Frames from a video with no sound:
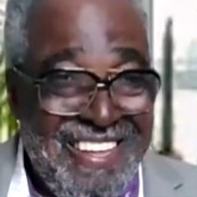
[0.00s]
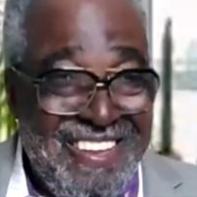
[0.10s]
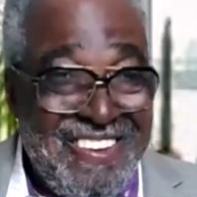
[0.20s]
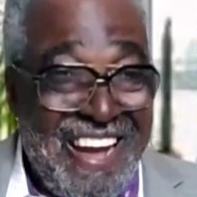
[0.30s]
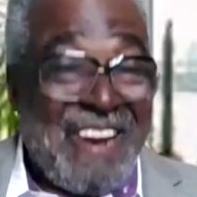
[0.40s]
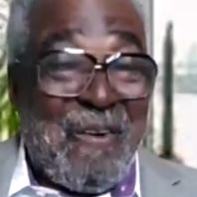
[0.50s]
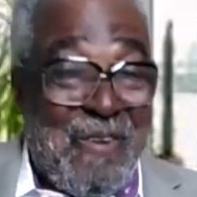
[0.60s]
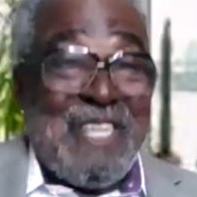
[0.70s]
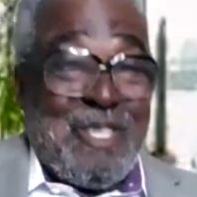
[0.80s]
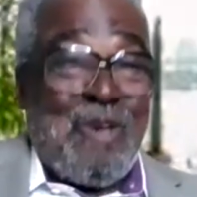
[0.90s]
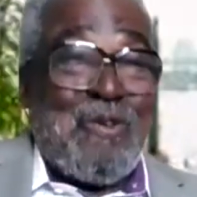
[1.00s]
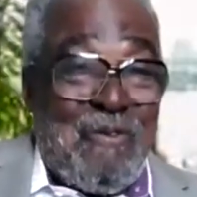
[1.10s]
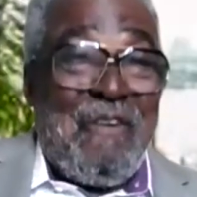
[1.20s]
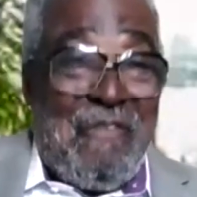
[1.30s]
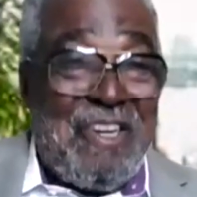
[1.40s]
You got a resource
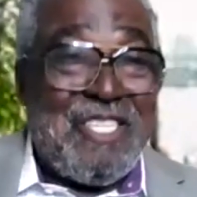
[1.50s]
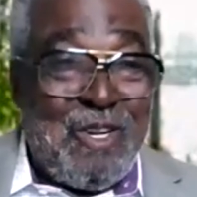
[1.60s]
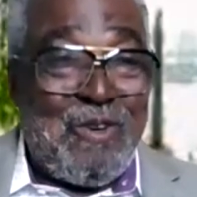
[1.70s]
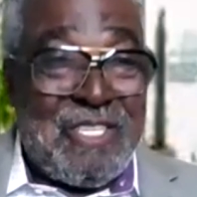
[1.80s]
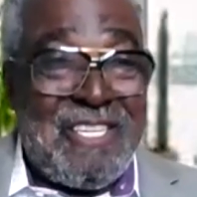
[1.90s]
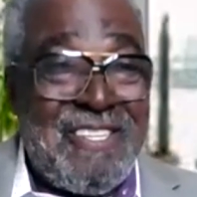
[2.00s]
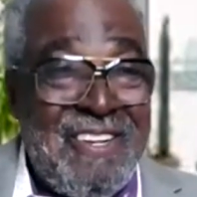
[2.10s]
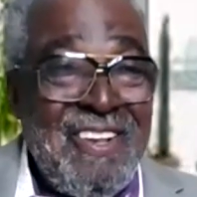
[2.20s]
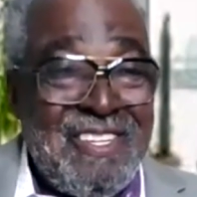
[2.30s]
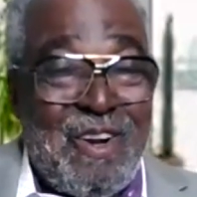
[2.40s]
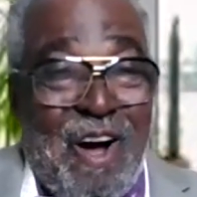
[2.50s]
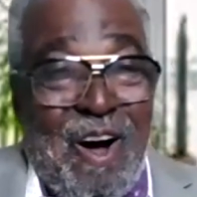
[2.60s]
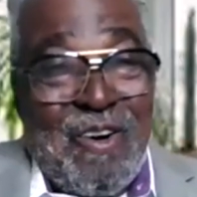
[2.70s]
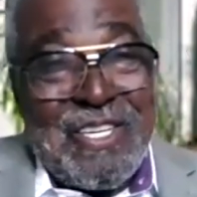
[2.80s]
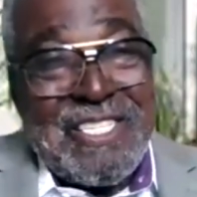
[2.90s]
with resources. So
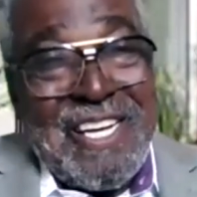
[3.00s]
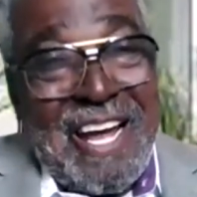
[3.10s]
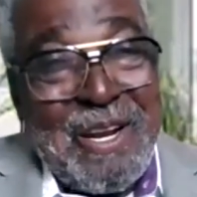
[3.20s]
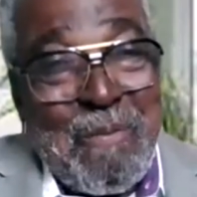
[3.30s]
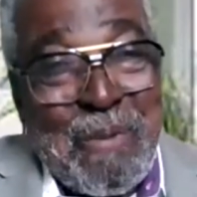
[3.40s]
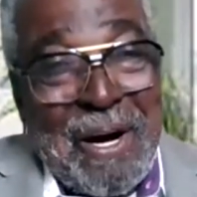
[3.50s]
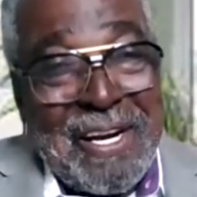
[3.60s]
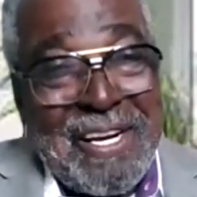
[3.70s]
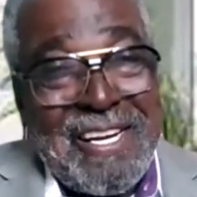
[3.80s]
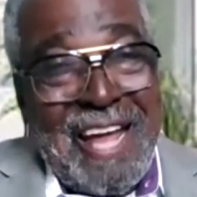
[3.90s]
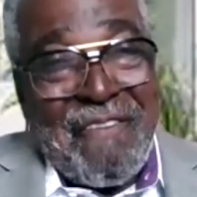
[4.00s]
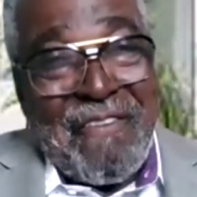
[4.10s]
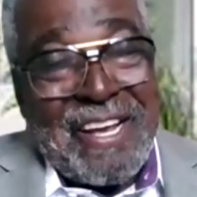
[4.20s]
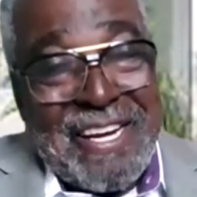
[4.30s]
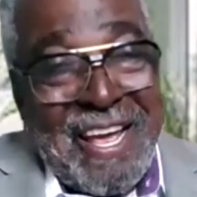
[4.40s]
all this not embodied
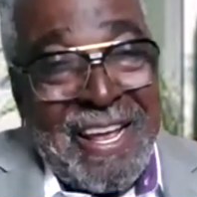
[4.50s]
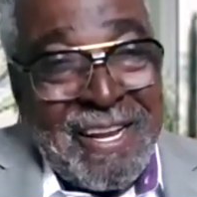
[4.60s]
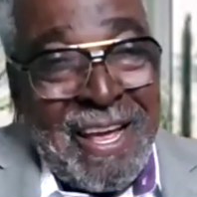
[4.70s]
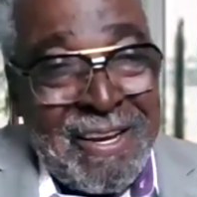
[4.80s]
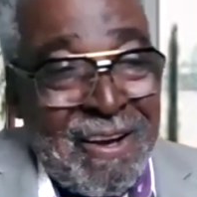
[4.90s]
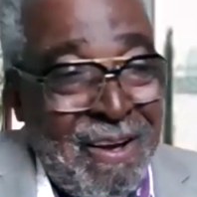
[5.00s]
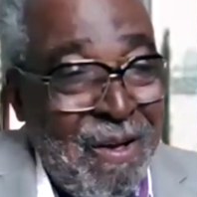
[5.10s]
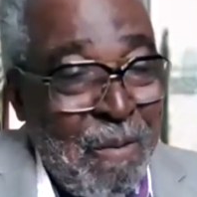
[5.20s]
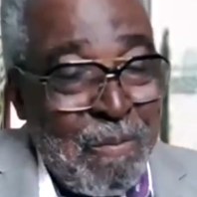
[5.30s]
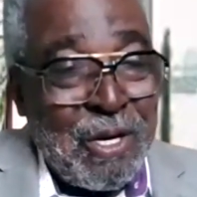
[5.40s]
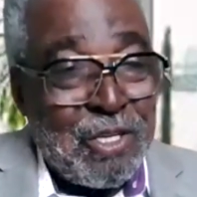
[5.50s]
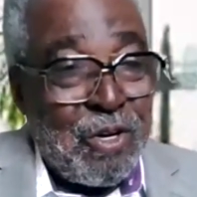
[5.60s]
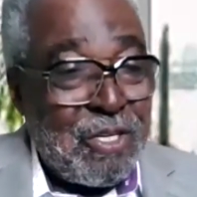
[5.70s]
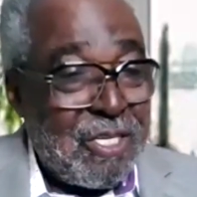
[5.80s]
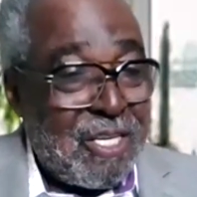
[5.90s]
directly at Middle
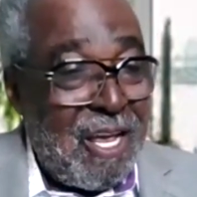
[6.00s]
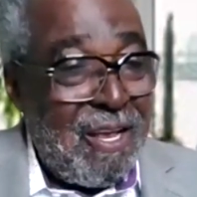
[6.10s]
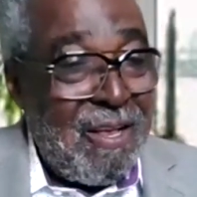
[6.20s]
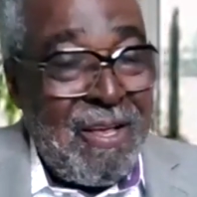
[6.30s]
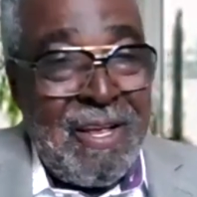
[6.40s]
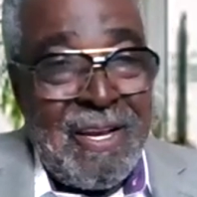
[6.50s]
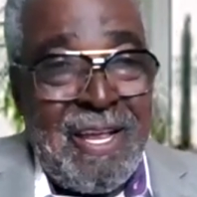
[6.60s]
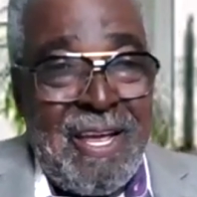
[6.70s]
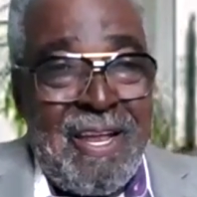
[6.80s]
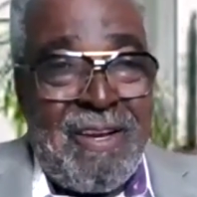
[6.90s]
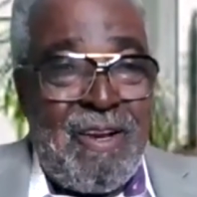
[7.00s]
Georgia State, then